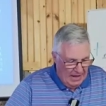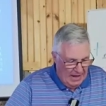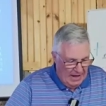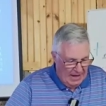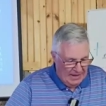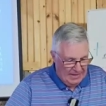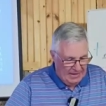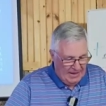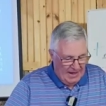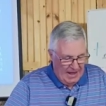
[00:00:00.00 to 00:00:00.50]

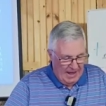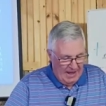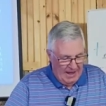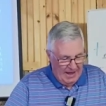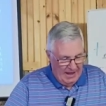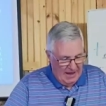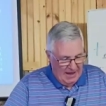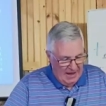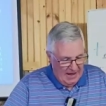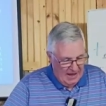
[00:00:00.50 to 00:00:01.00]
And
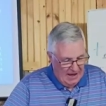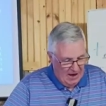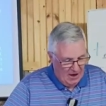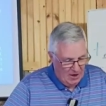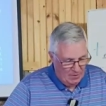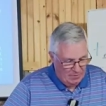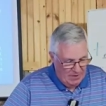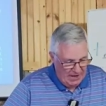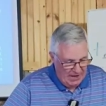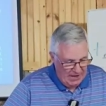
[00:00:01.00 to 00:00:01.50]
they
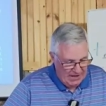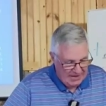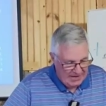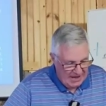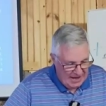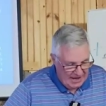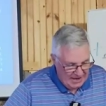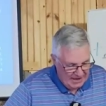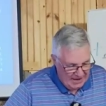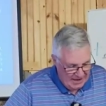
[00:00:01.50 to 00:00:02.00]
are being
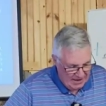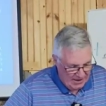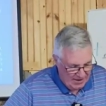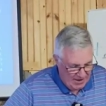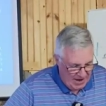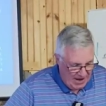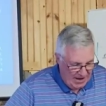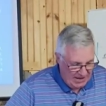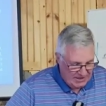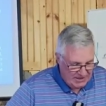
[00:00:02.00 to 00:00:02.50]

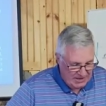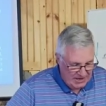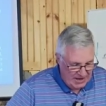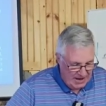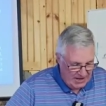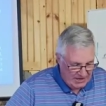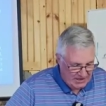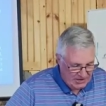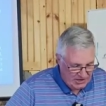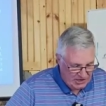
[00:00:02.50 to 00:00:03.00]
categorized
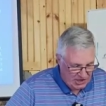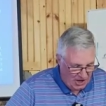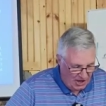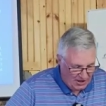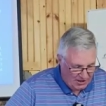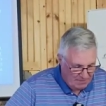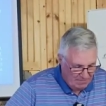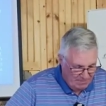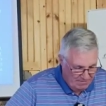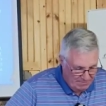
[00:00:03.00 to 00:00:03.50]
as
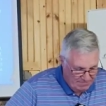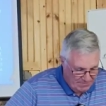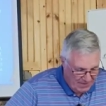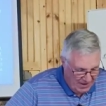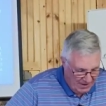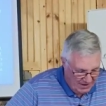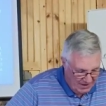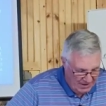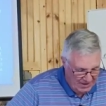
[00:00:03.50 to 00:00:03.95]
Sodom